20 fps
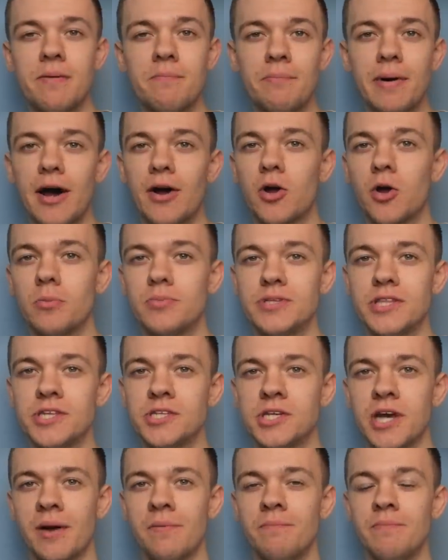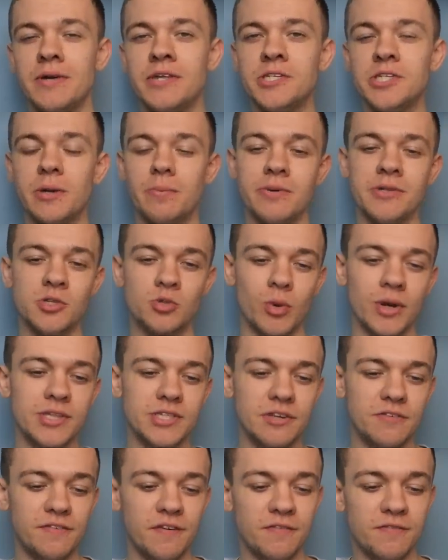came back up to the Championship in
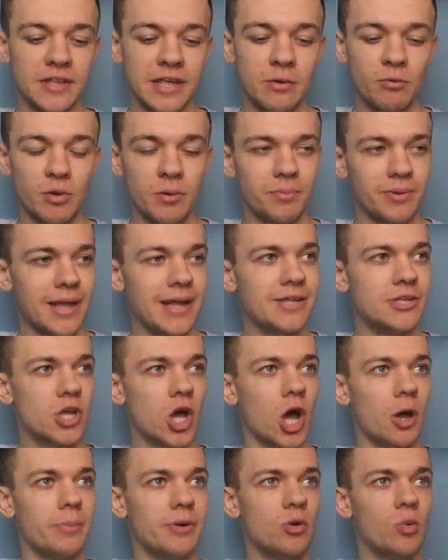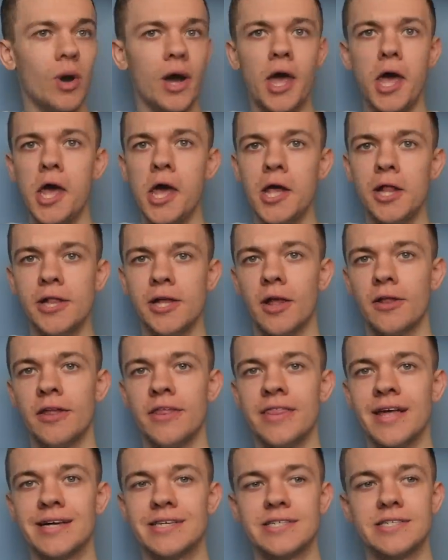2015, we played Derby quite early on
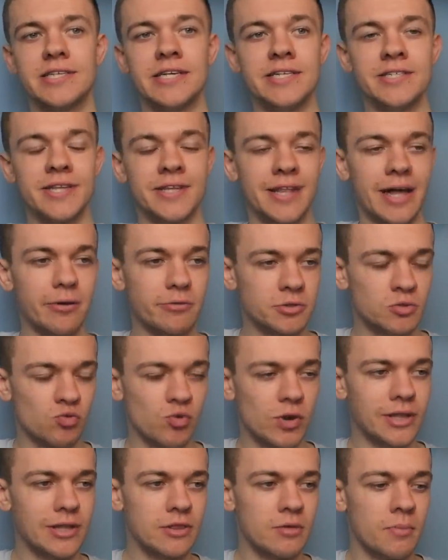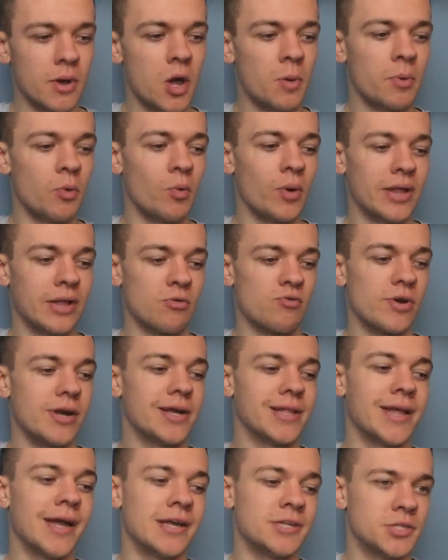in that season, and that was really the moment when I
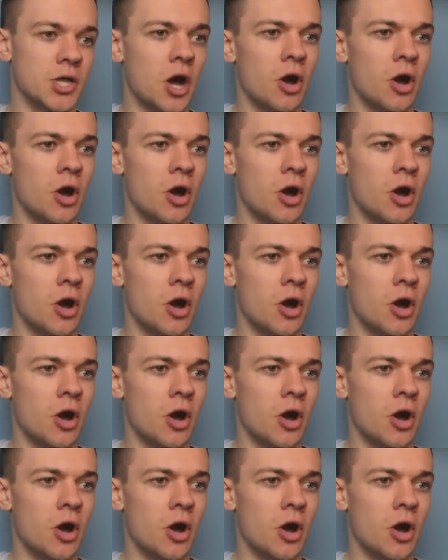realised,